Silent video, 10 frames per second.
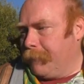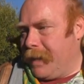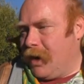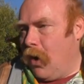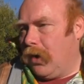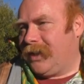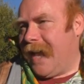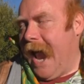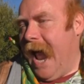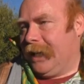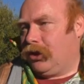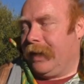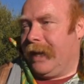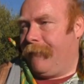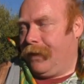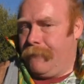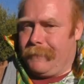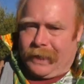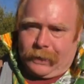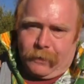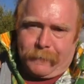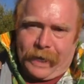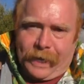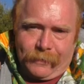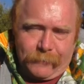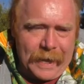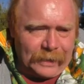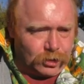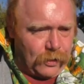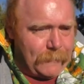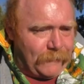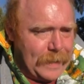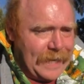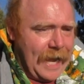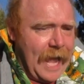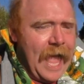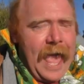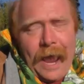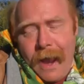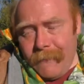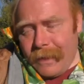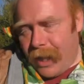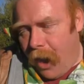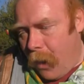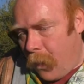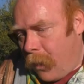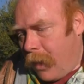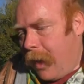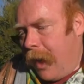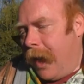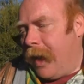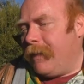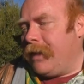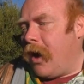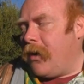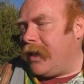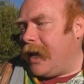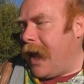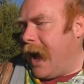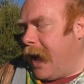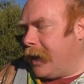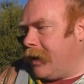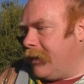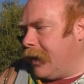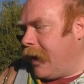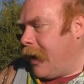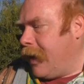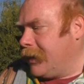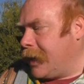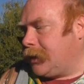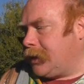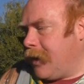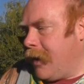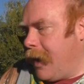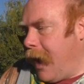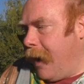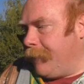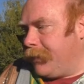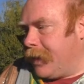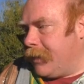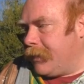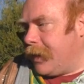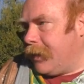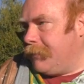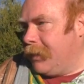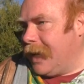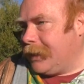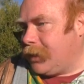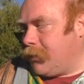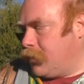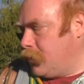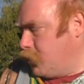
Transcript: because they actually give you money to be in the mainstream of media, even though the less